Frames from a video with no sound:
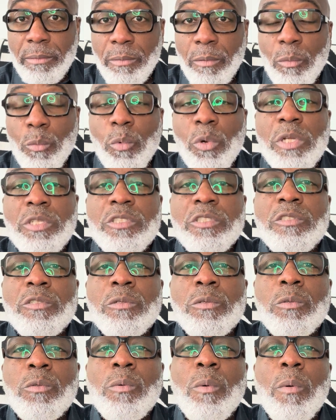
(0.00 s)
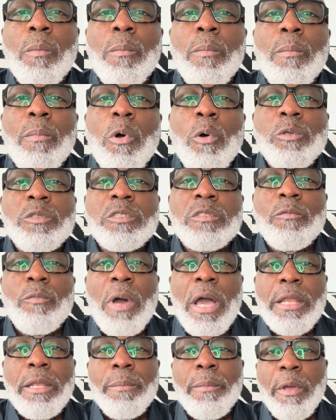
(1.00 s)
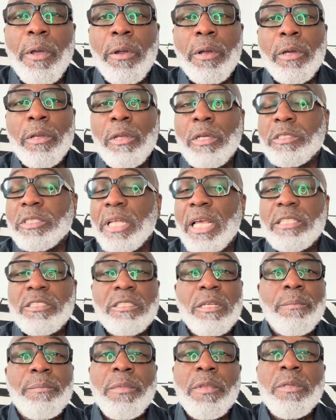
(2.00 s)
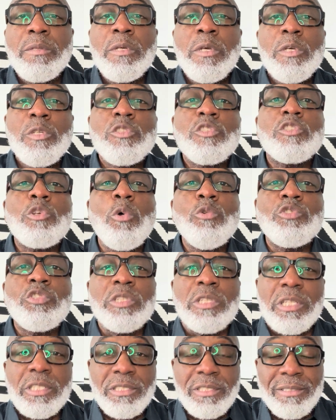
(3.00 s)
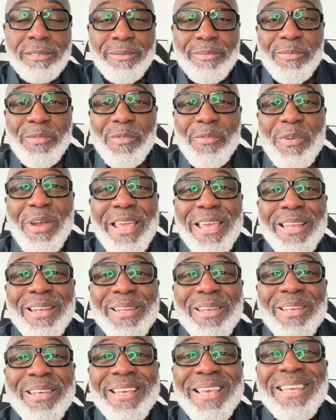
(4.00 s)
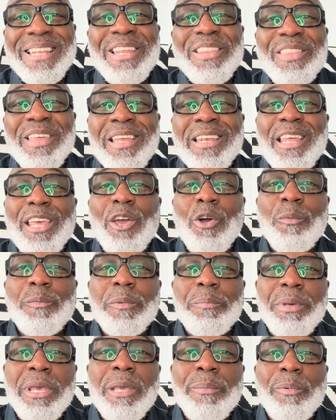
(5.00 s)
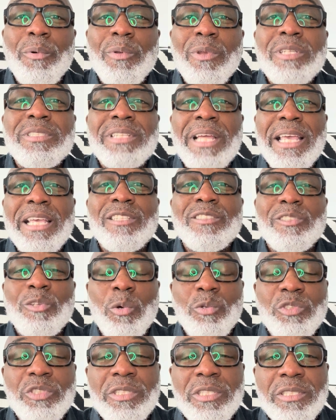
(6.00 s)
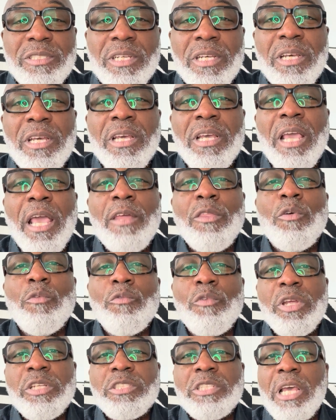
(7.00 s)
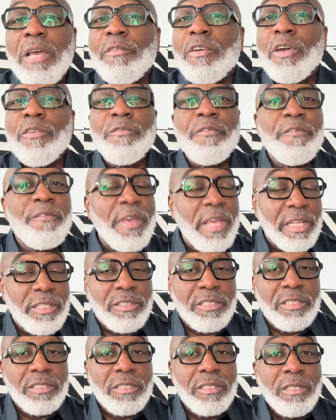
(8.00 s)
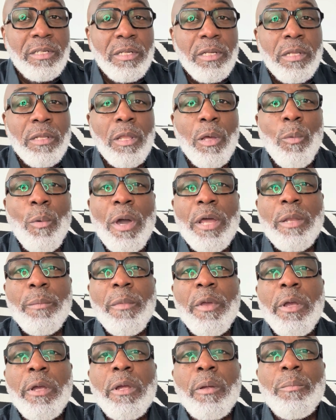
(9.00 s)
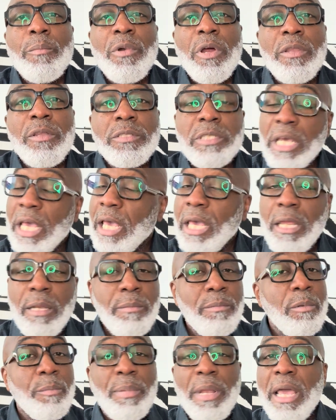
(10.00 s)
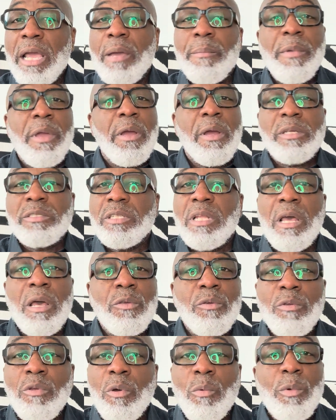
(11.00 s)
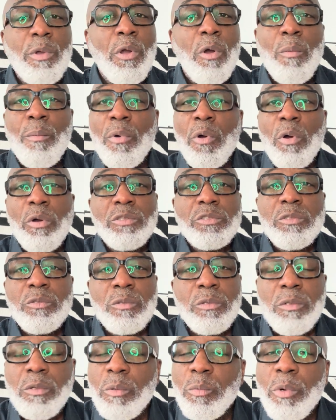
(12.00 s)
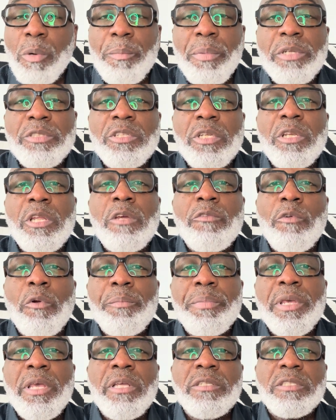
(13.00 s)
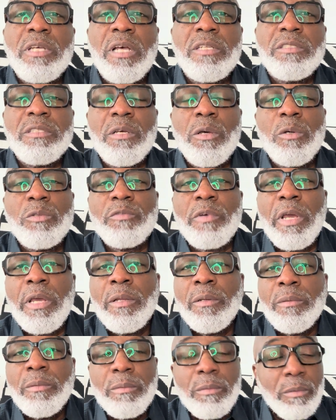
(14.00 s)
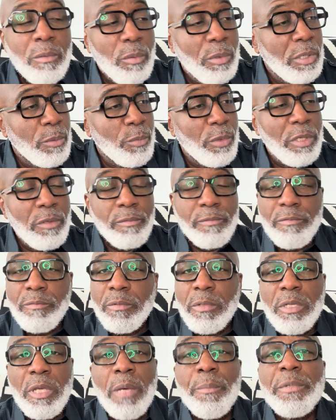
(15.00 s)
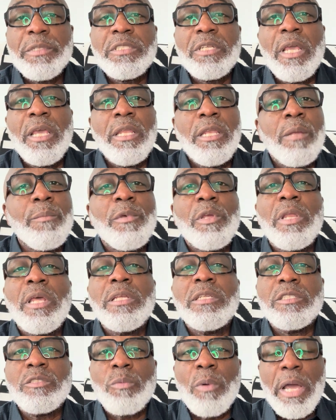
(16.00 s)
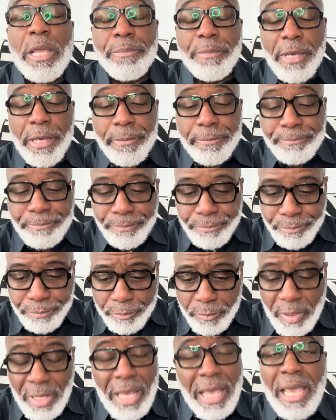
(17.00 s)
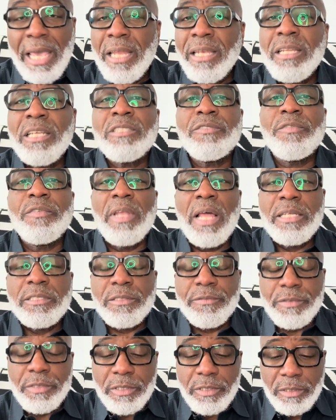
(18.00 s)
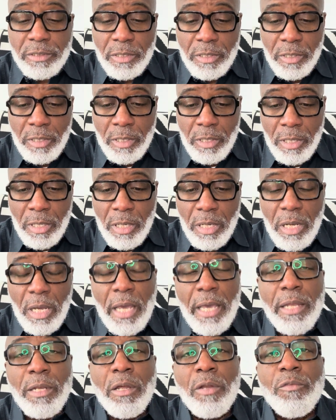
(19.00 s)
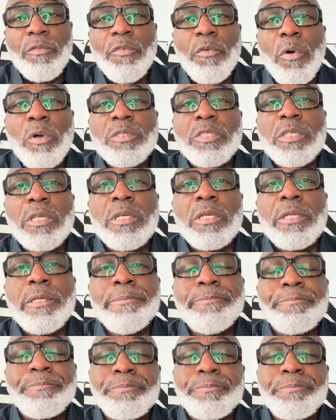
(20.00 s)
which to most of white America looks like something socialist, right? Anything to help the people looks like a socialist. And the rich have convinced their white American brothers and the black Americans now, we're on board too. We're a bunch of Negropeans ourselves, right? We emulate this white man and his philosophies. And unfortunately,